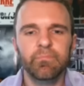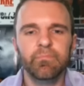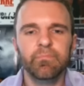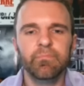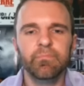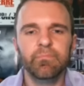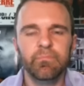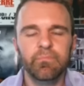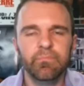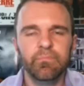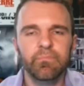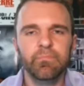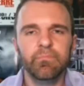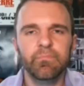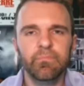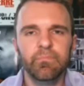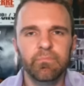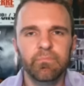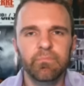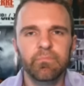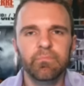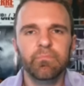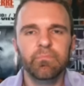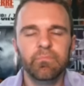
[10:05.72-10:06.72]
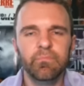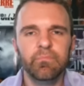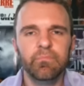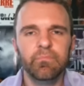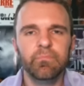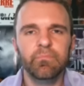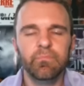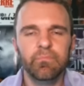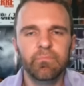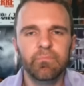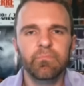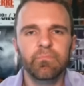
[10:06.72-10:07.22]

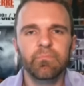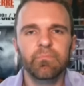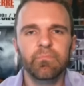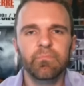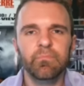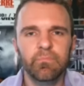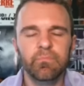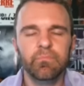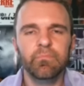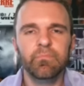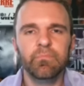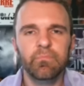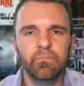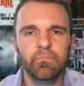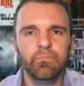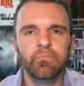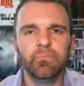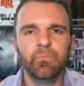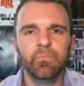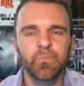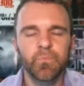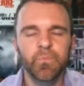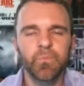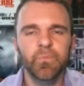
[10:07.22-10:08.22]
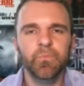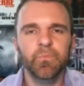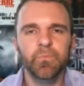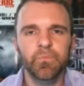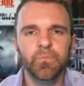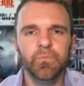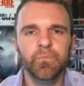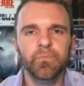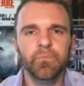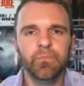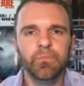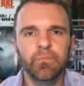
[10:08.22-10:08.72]

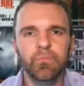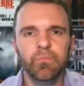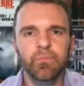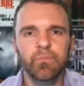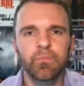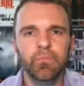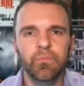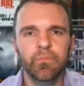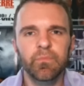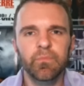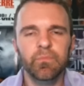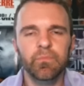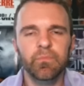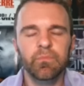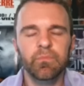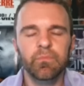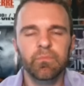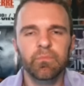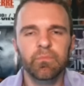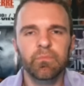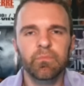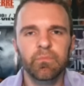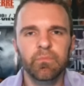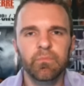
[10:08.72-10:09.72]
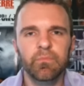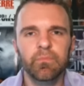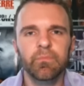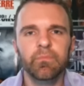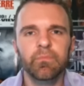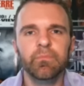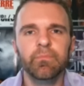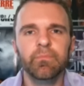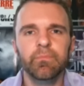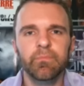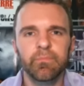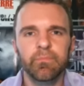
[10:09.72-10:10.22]

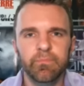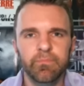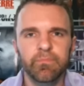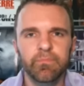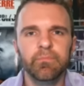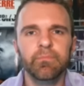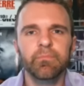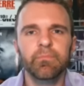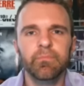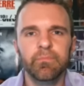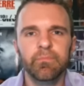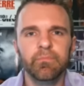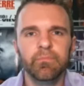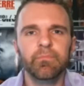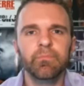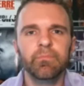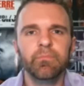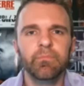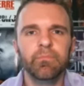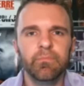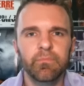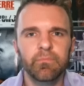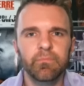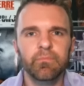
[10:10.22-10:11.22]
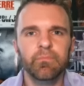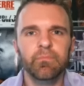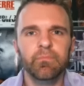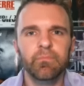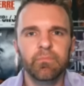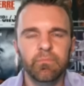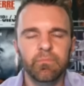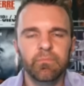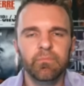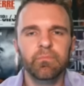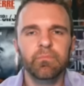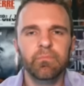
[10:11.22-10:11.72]

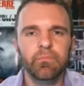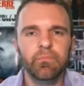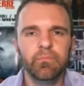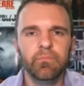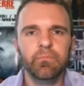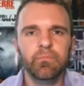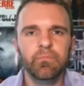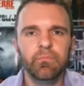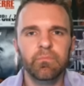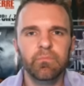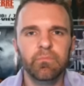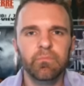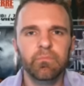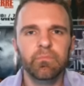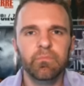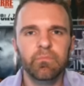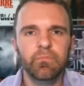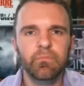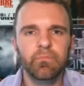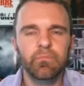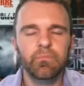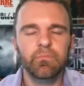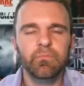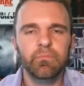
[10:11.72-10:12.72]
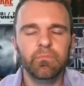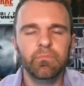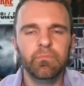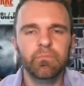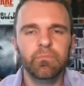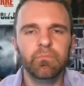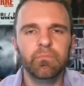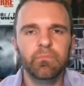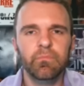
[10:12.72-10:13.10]
(not speaking)